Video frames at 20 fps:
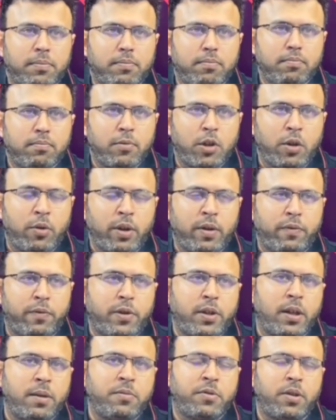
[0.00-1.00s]
In
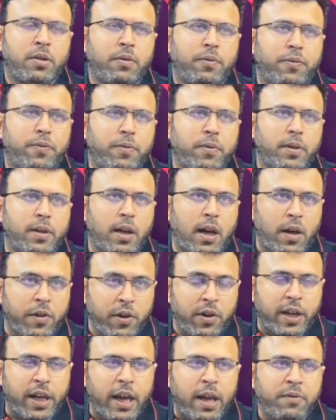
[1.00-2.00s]
terms of
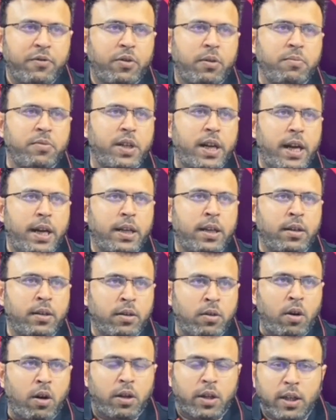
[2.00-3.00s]
other games from Jet
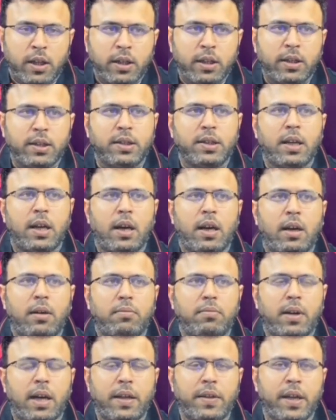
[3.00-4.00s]
and Nautilus,
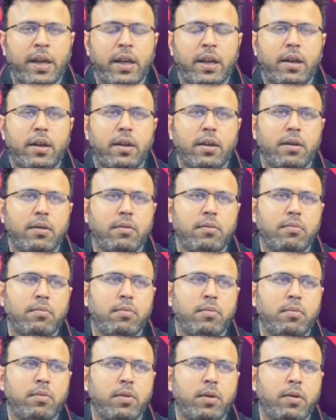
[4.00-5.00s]
I think
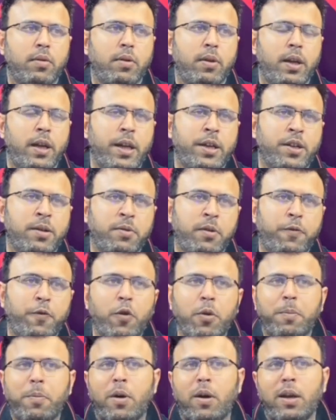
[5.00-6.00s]
in terms of
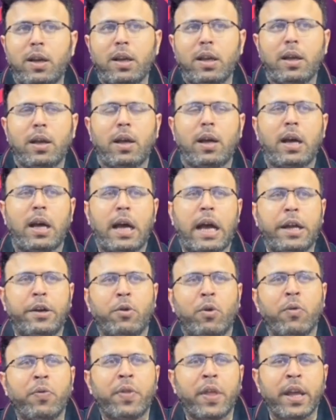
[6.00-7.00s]
football, I
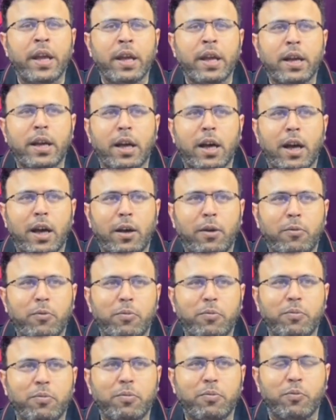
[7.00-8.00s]
don't think
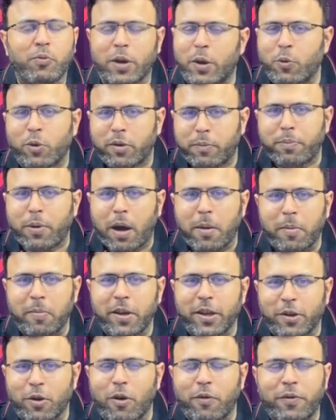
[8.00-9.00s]
we would
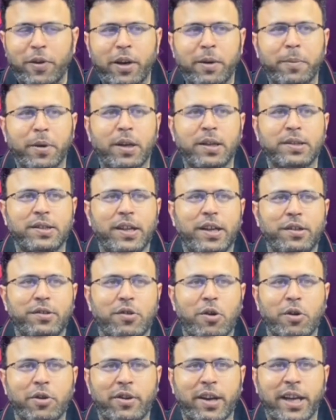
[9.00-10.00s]
probably go for it, because there's
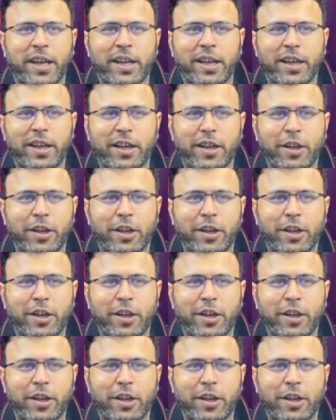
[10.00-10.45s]
already,